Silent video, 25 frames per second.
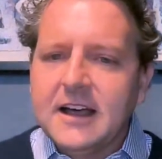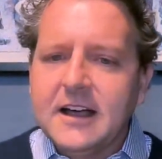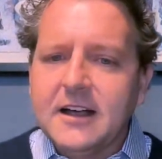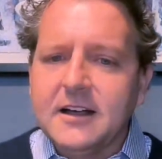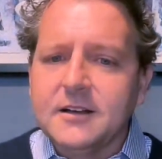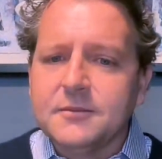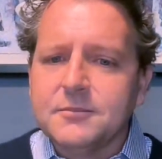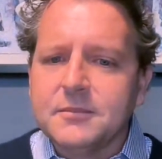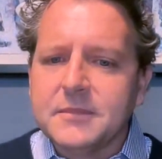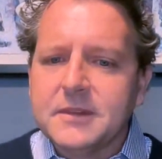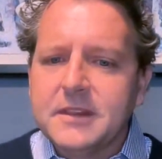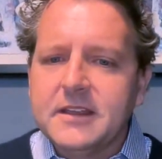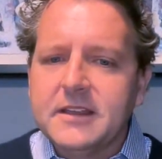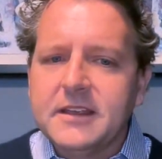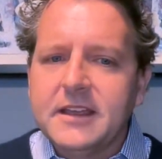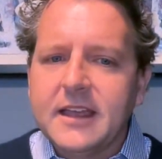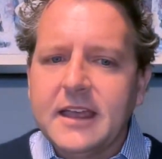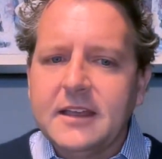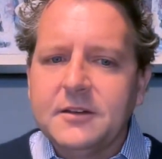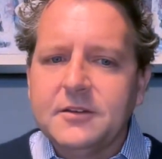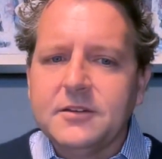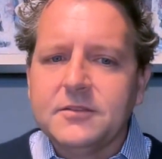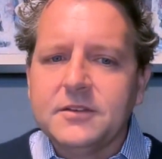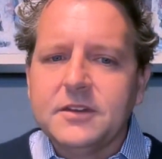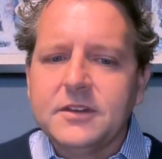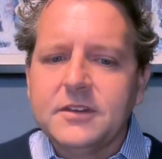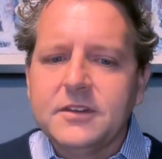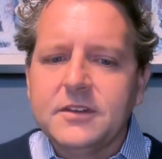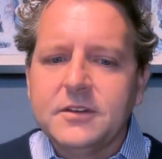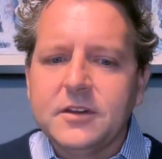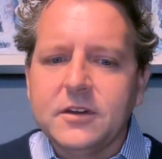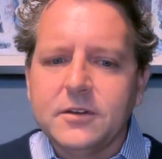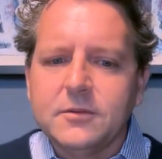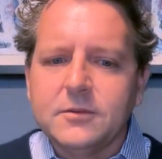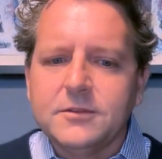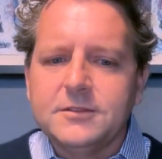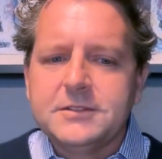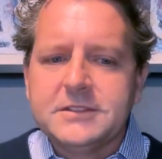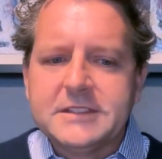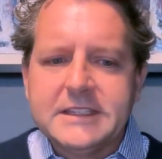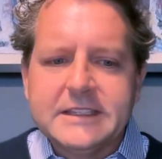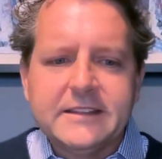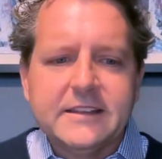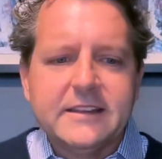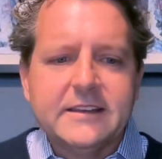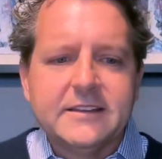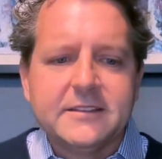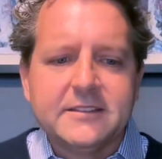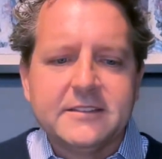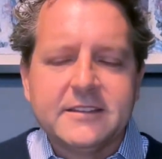And you know, we've
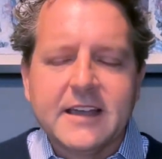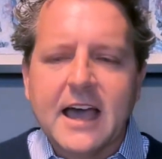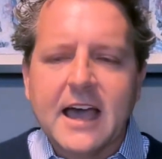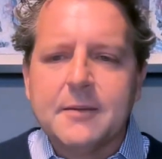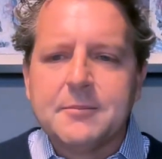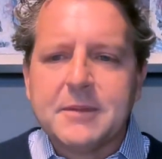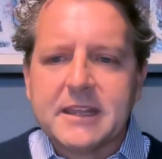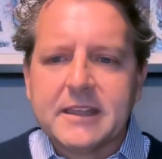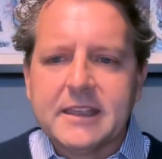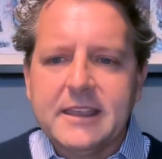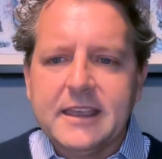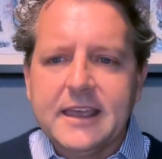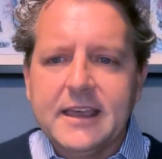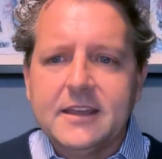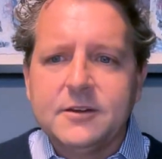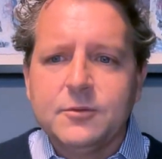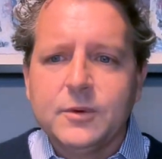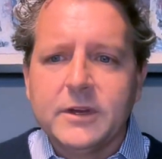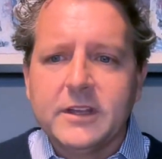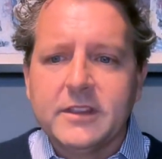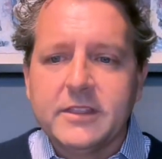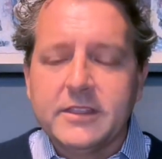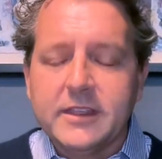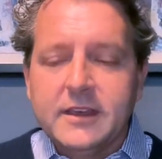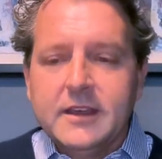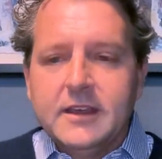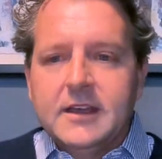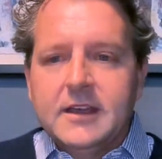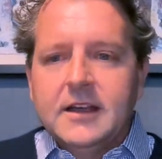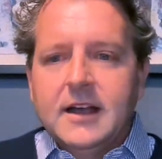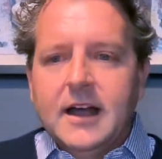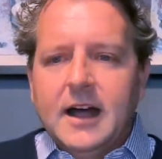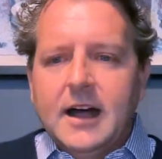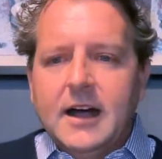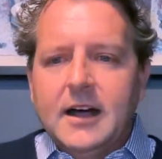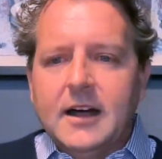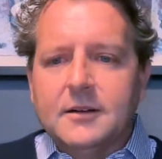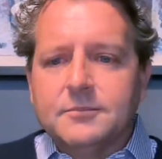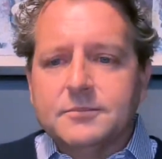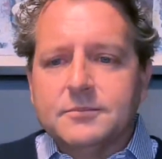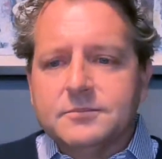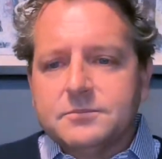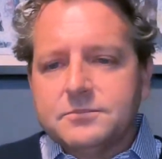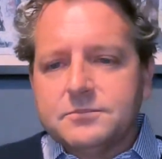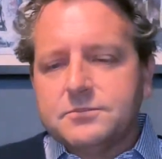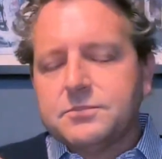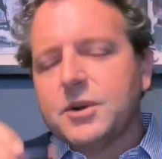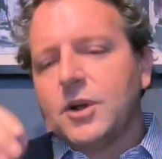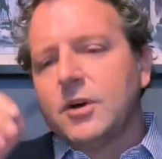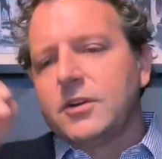seen this time and again with
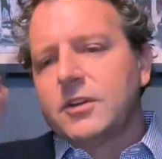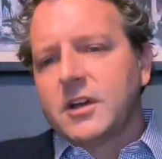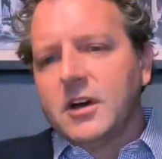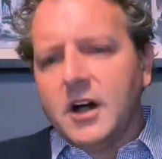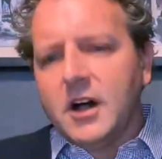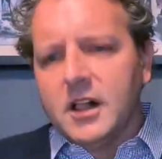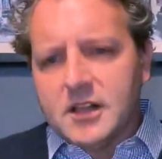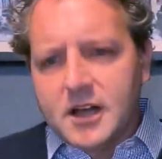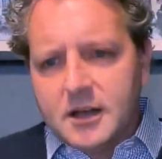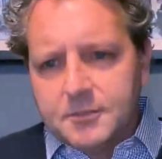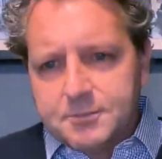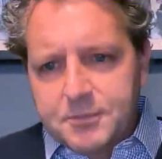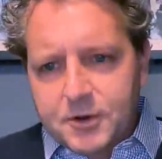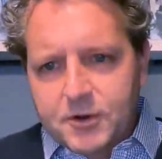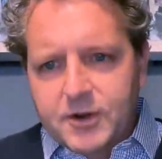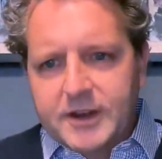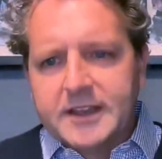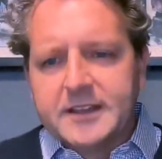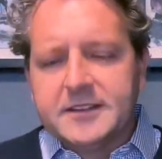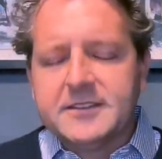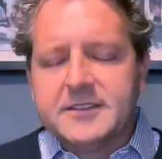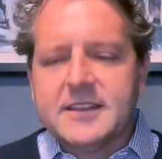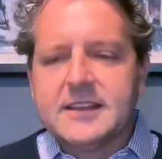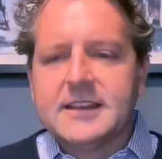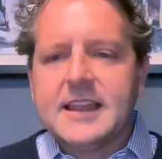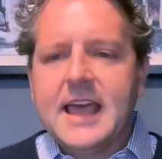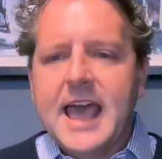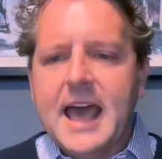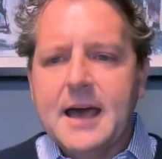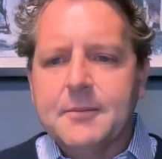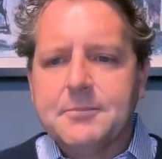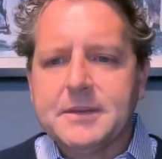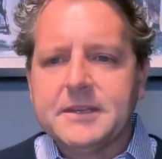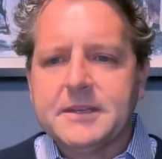protocol upgrades that